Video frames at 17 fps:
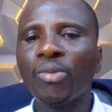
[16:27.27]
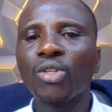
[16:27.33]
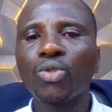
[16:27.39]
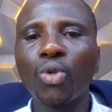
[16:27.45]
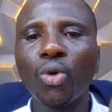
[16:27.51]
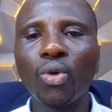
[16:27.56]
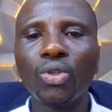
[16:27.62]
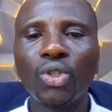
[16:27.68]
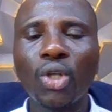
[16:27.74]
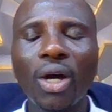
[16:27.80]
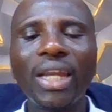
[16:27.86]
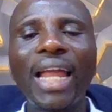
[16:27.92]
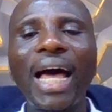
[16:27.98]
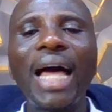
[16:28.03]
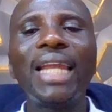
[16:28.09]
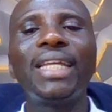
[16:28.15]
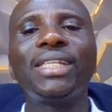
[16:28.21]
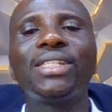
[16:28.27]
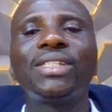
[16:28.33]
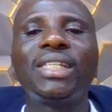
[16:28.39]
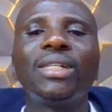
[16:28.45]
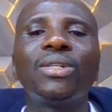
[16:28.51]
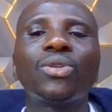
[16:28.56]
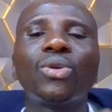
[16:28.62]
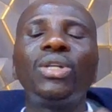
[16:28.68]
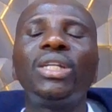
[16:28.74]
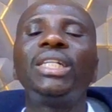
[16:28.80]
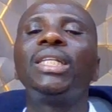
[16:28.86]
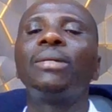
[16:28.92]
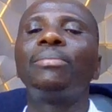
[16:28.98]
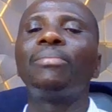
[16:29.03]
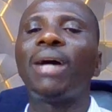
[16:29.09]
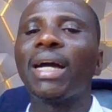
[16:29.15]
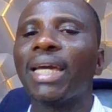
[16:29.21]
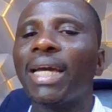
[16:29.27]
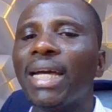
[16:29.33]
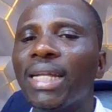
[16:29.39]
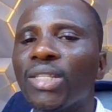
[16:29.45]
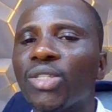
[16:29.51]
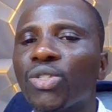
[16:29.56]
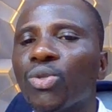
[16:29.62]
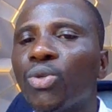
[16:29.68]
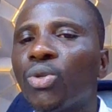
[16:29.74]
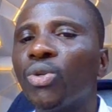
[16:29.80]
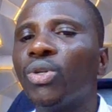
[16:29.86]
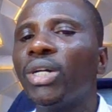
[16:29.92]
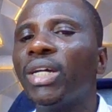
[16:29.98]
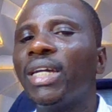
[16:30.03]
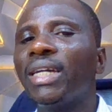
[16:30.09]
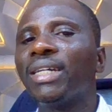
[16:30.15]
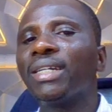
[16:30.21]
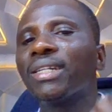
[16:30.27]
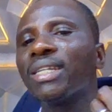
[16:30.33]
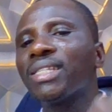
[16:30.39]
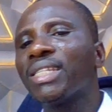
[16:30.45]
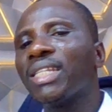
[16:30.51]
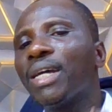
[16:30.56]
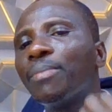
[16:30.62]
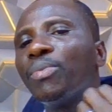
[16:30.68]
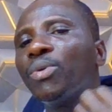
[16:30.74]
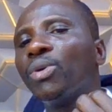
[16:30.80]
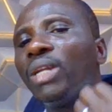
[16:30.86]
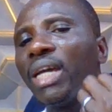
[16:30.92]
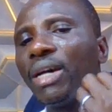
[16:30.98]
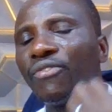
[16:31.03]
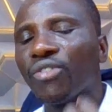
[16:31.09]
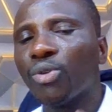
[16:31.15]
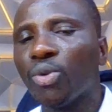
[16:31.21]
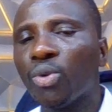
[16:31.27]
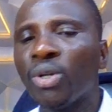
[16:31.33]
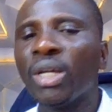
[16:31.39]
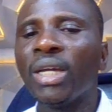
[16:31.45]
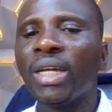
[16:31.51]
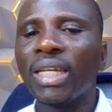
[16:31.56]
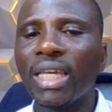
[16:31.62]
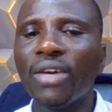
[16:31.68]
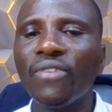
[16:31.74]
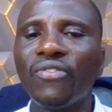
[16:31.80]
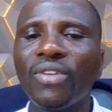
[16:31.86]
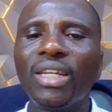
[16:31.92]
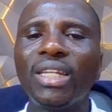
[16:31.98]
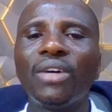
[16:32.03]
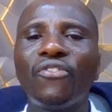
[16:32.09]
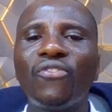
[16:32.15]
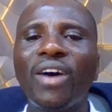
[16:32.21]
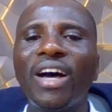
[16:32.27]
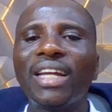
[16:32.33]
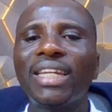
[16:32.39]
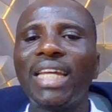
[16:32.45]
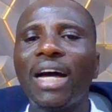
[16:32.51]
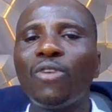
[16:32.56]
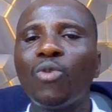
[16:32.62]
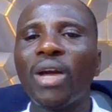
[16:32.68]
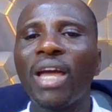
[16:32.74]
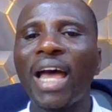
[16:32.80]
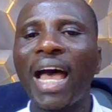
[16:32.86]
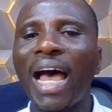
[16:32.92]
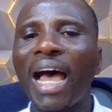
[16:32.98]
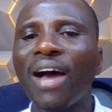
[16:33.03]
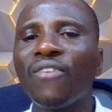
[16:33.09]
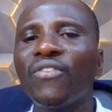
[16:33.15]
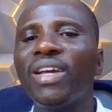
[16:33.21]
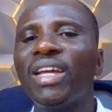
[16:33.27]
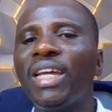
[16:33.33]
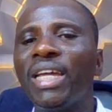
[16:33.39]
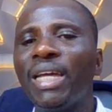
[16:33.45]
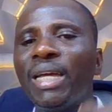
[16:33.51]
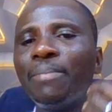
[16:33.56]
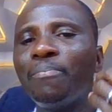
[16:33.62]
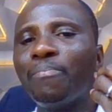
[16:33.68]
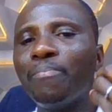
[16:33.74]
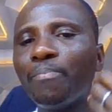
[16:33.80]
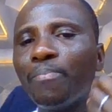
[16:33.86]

So dollar is still ruling the market to a reasonable level, given the fact that we have a